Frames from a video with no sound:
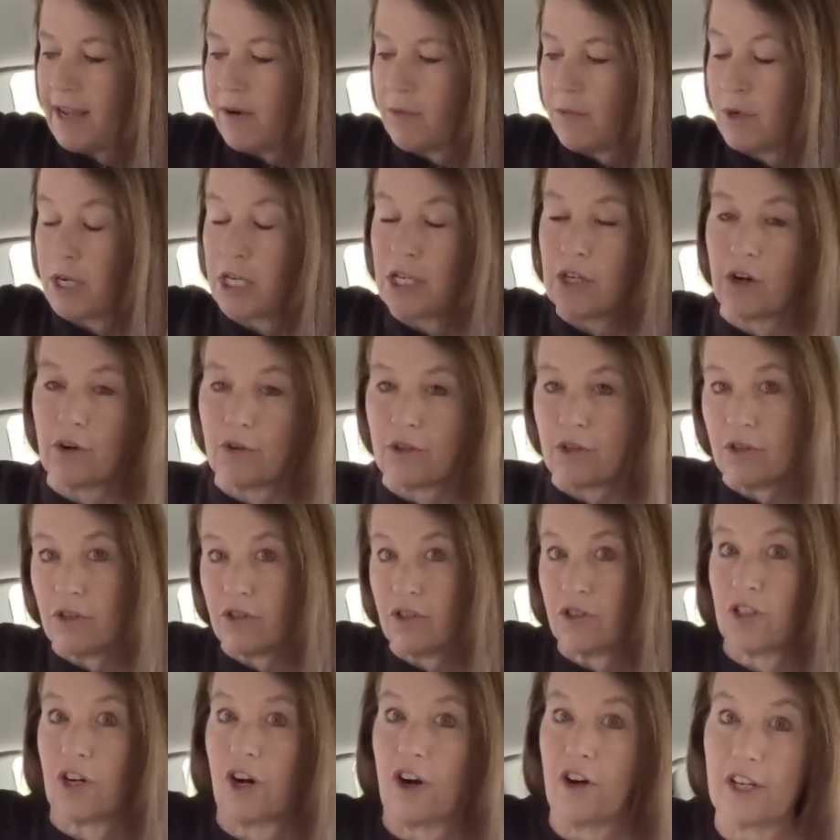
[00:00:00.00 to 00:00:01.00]
when you don't use
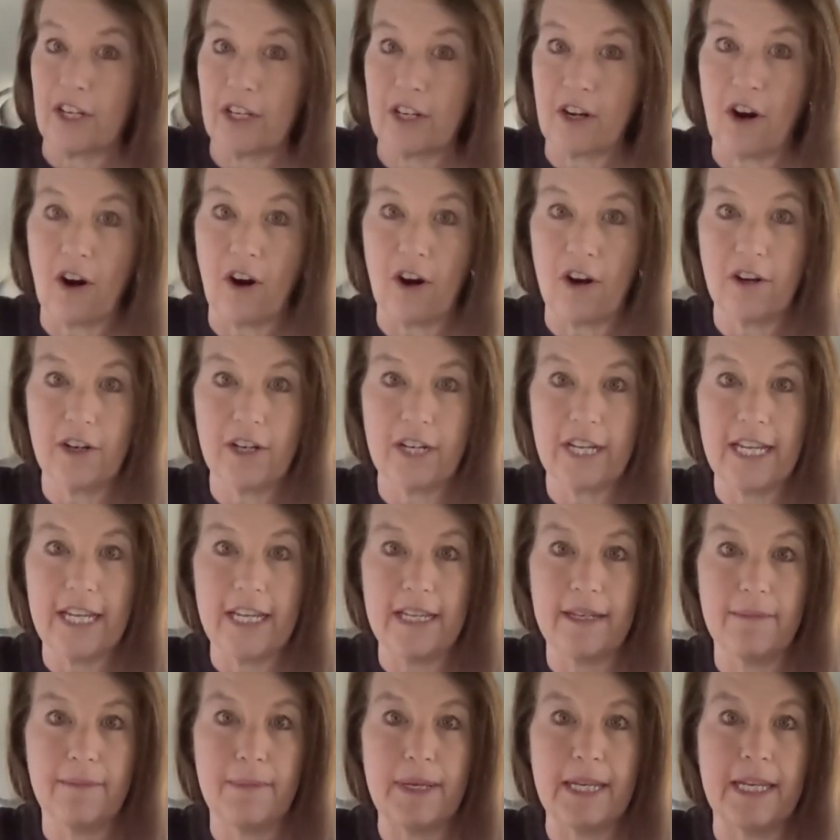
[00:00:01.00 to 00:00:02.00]
your target card,
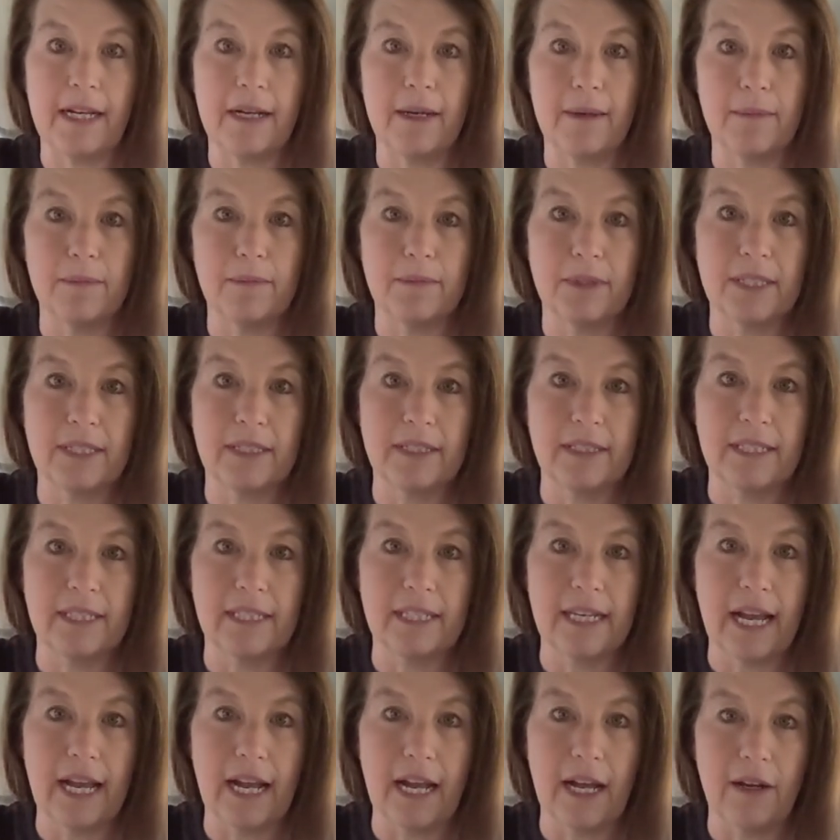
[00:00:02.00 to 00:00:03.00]
it becomes
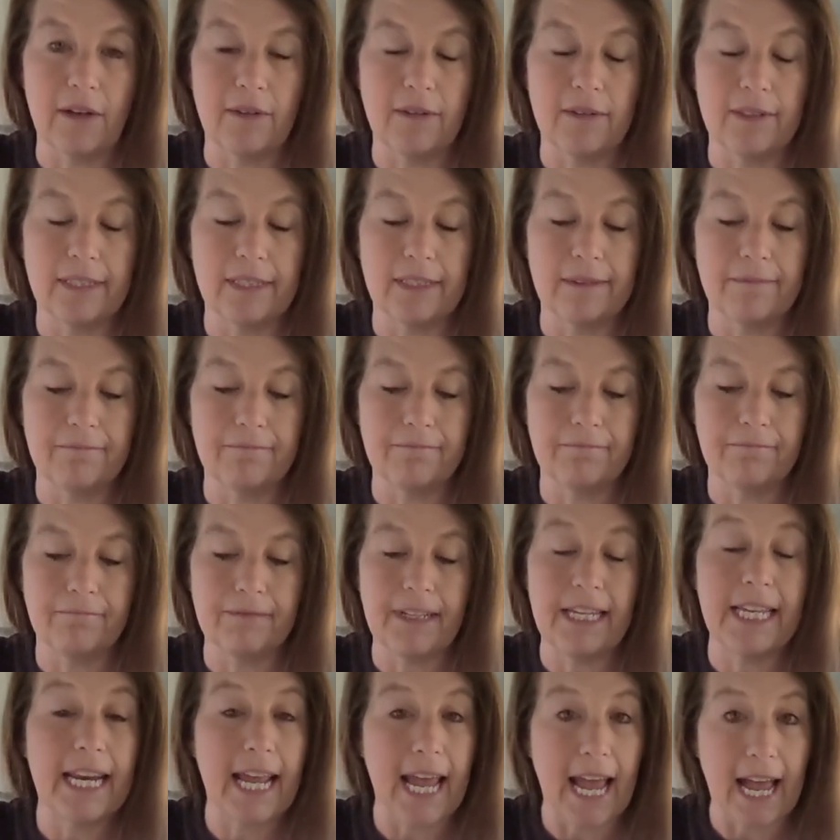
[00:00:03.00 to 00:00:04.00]
uh,
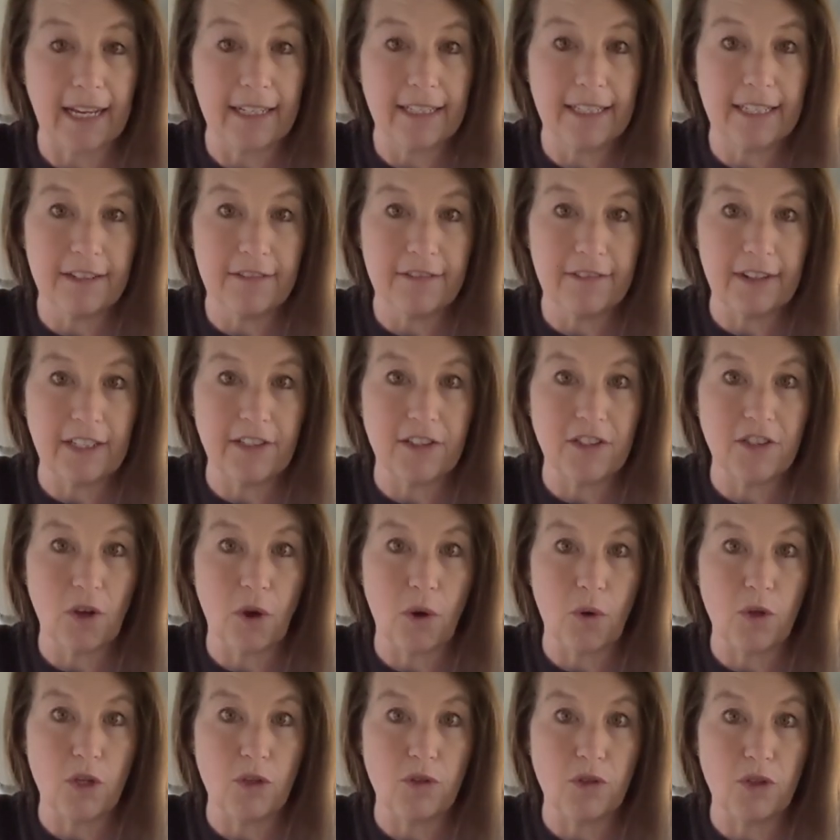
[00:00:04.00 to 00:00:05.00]
inactive. And
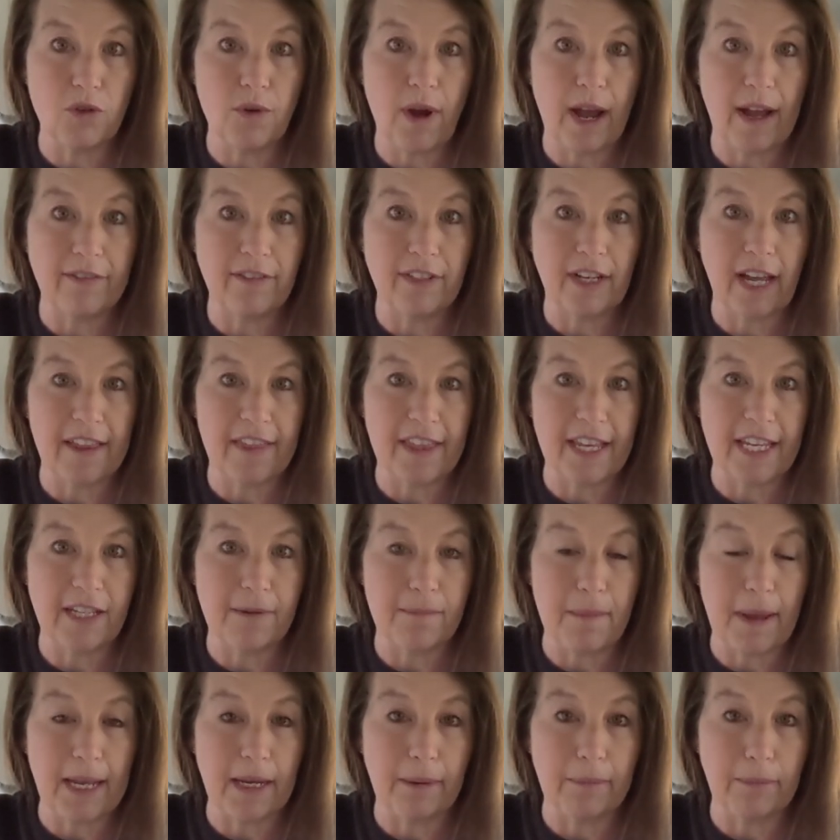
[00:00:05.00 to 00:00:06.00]
so you do have to, I think,
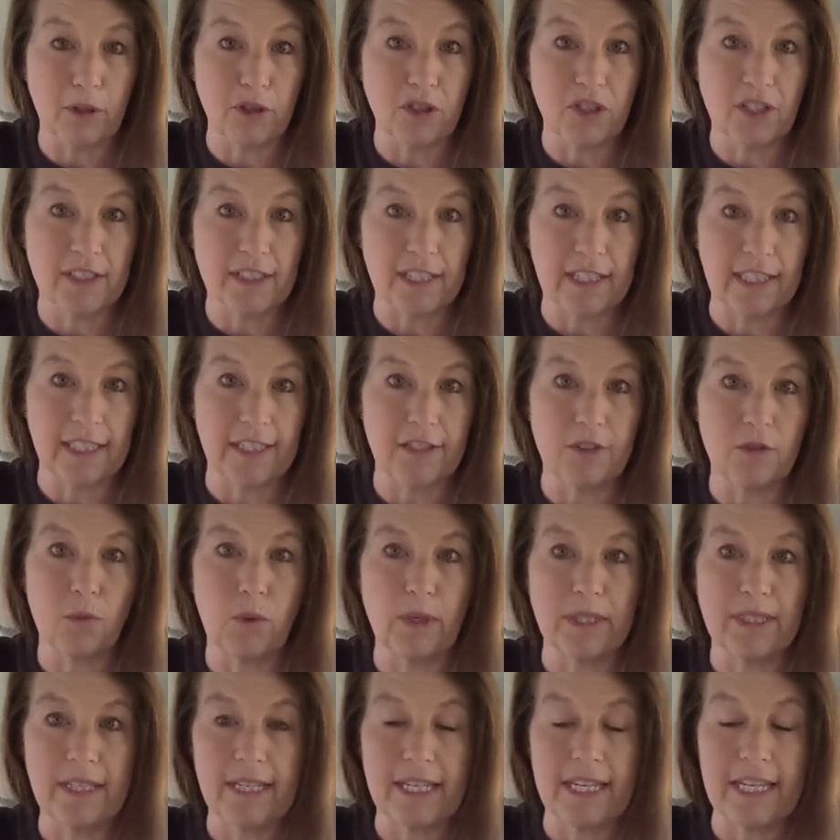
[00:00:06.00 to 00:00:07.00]
make a purchase at least
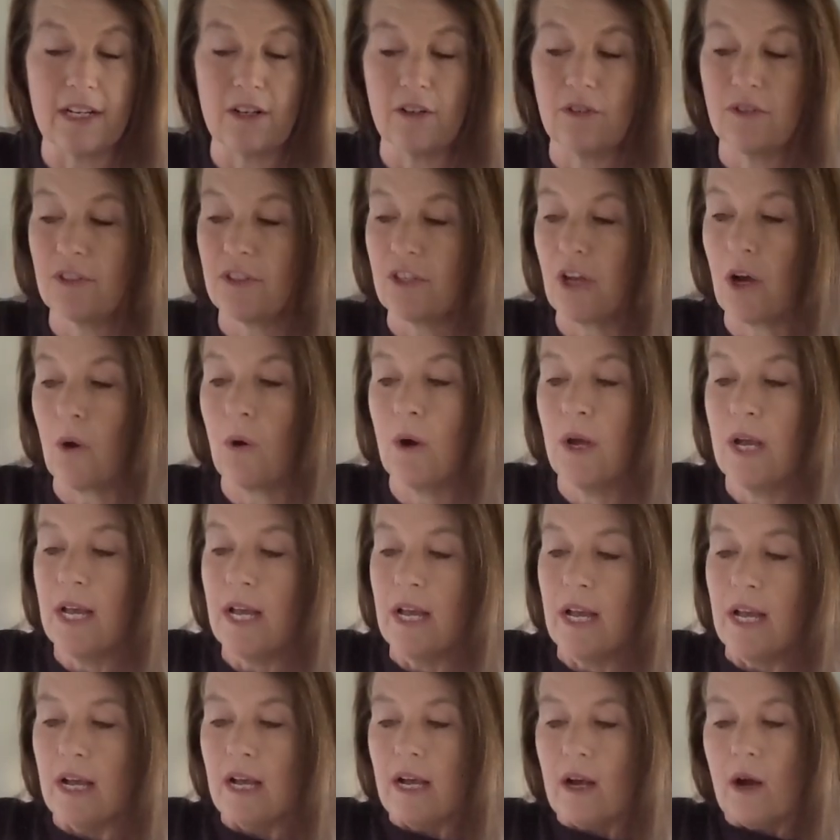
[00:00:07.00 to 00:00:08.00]
once a year. So
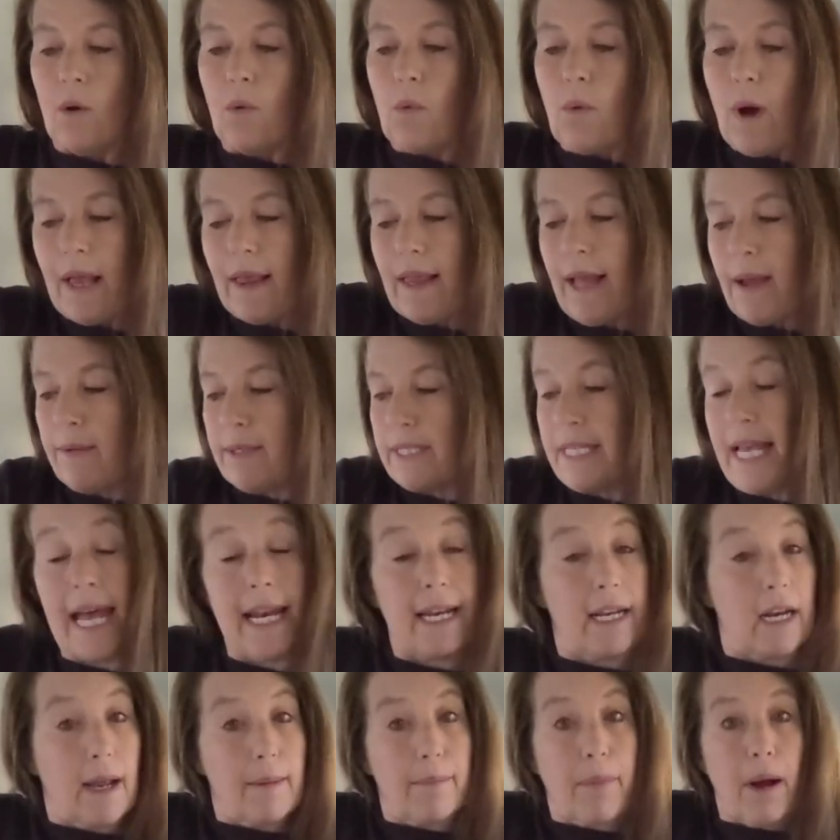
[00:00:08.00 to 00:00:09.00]
while I was
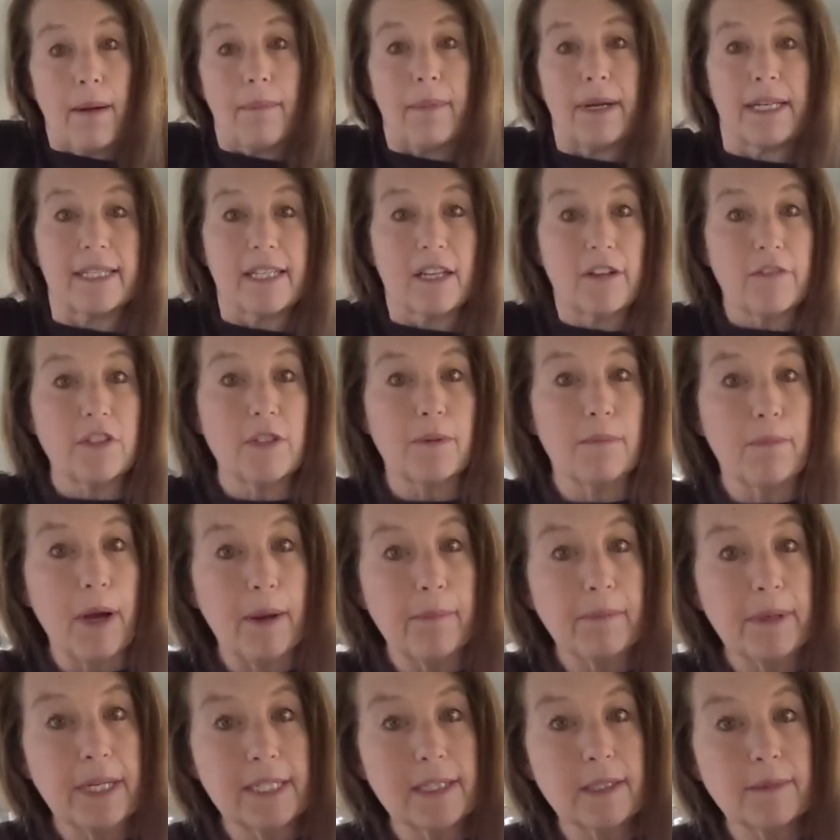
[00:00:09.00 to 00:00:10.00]
at it, I bought myself some
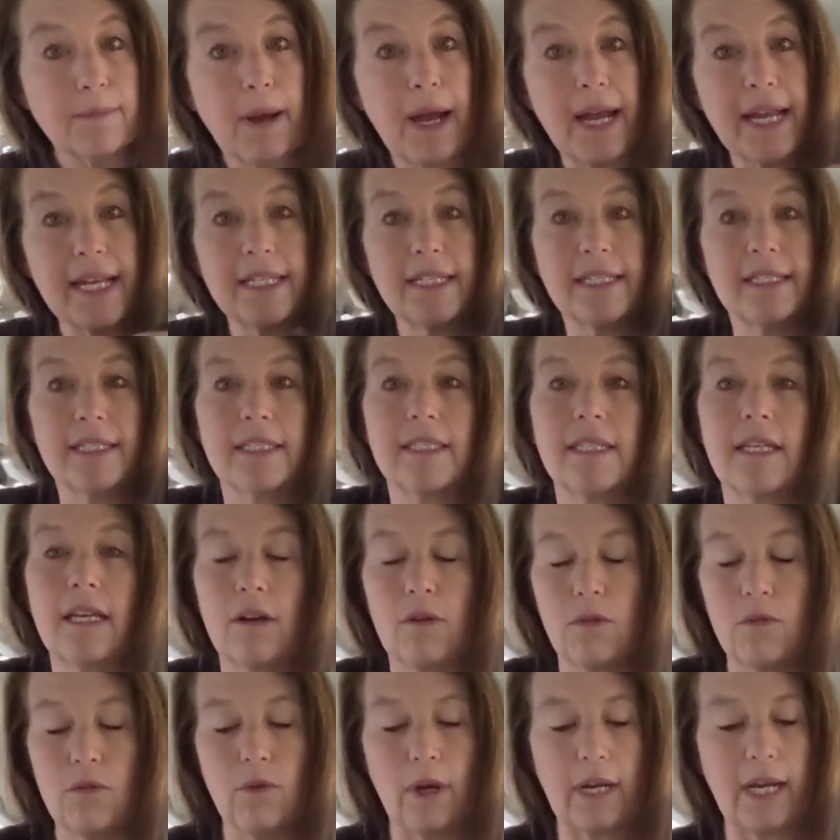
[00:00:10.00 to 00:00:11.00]
pumpkin spice.
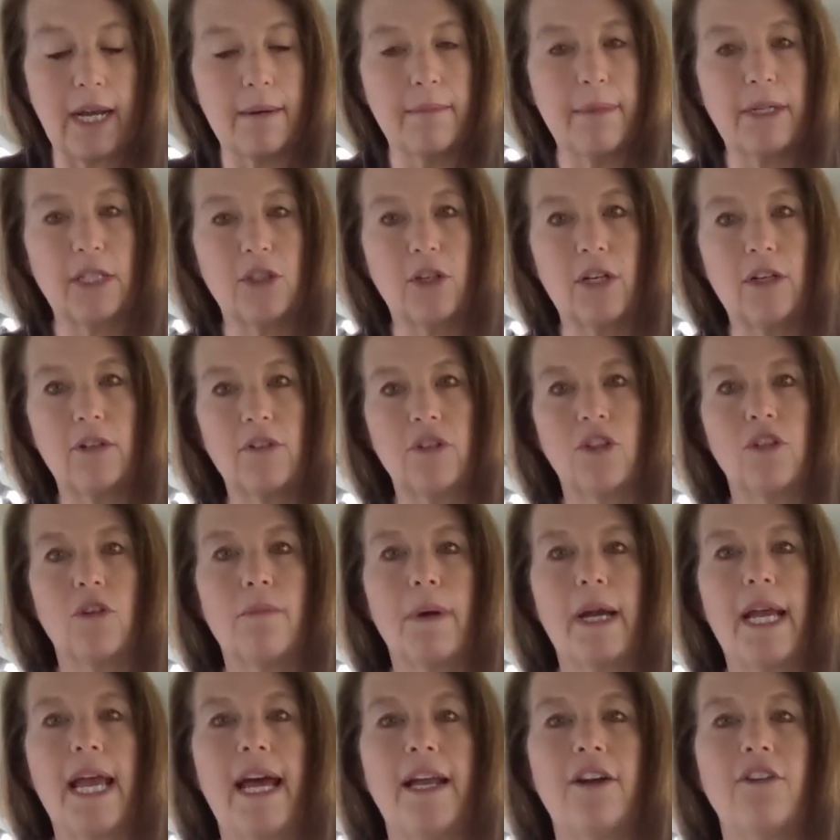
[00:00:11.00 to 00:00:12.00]
Oh, I gotta make sure I don't show
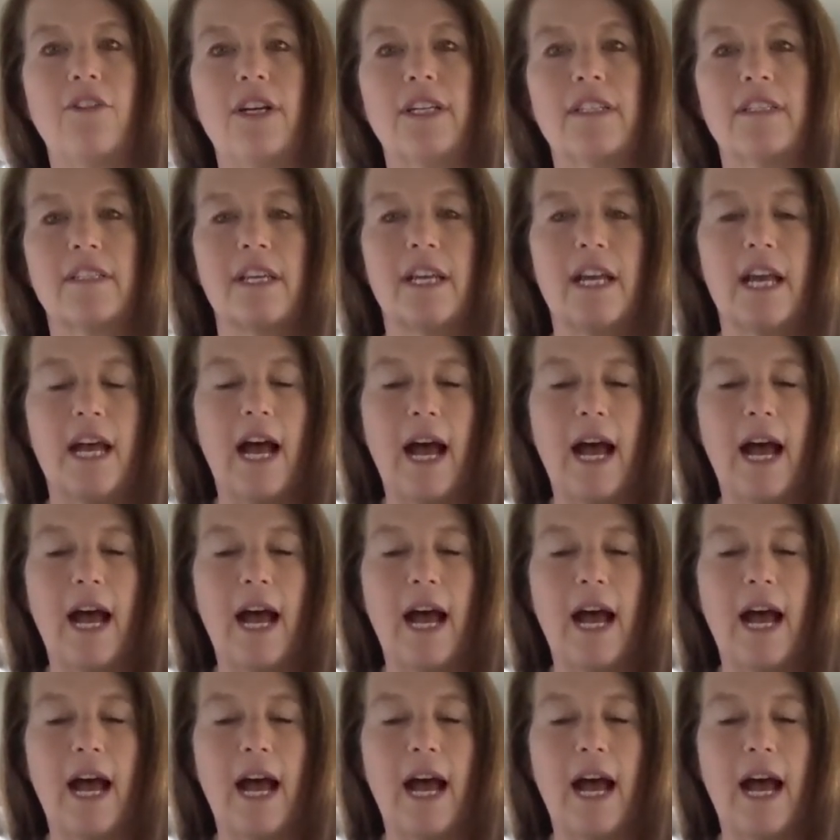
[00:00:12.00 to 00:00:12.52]
my address.